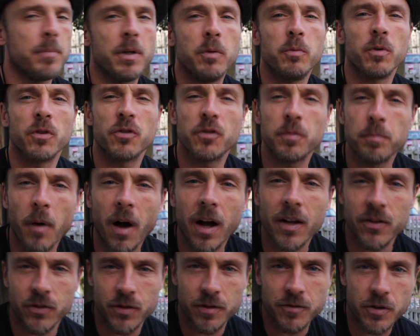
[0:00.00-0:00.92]
be
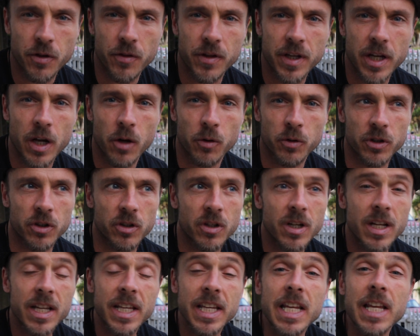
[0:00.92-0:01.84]
responsive to the
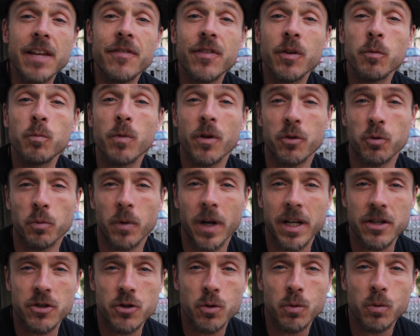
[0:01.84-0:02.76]
owner, even with
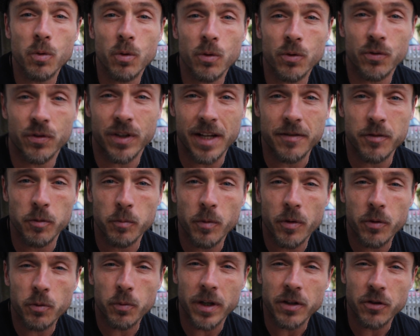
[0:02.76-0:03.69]
great tools, even
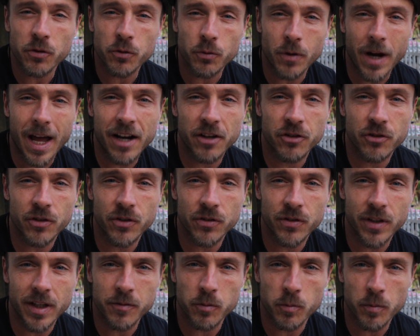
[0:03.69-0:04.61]
with great
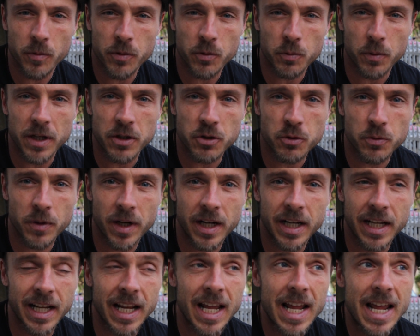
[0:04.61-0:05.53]
strategies, even with great
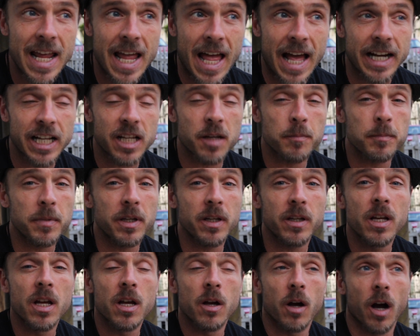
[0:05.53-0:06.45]
training. And it can
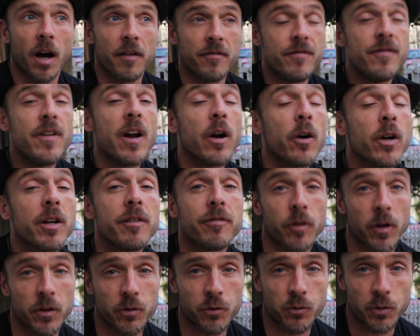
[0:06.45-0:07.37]
be a very
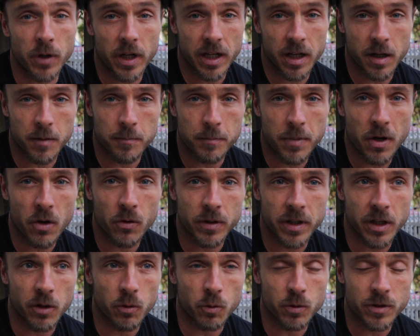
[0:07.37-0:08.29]
frustrating
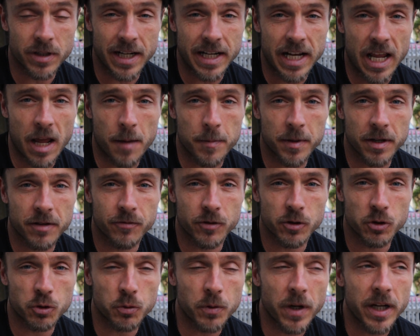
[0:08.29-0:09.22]
component or dynamic
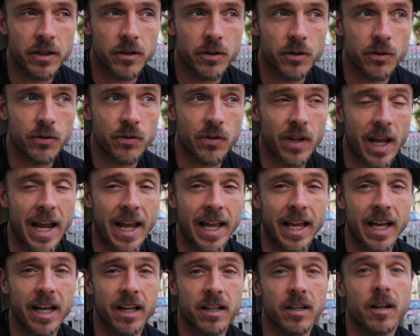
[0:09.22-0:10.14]
for trainers,
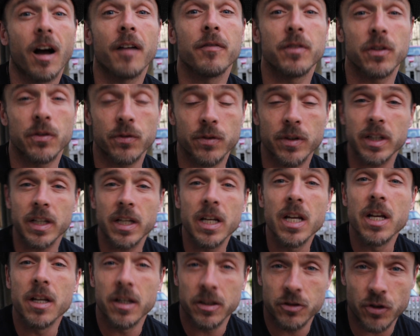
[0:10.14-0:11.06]
and obviously
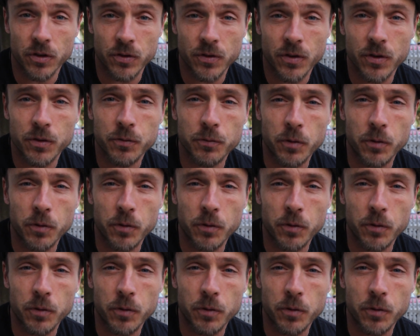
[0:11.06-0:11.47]
just